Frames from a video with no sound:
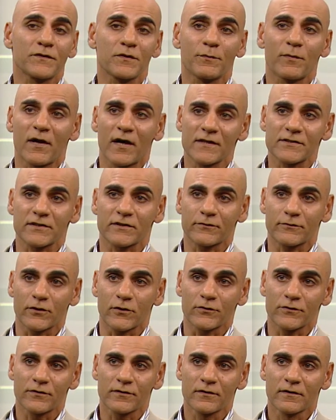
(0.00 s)
deposit
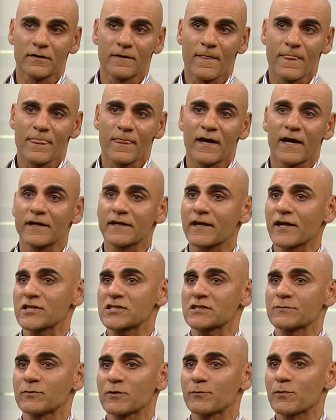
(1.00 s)
growth and
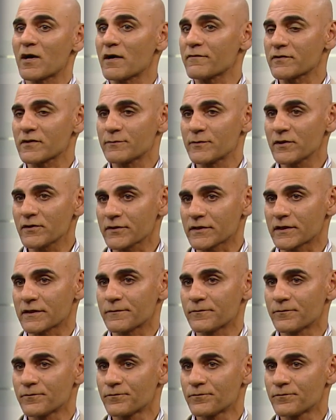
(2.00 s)
customer profitability.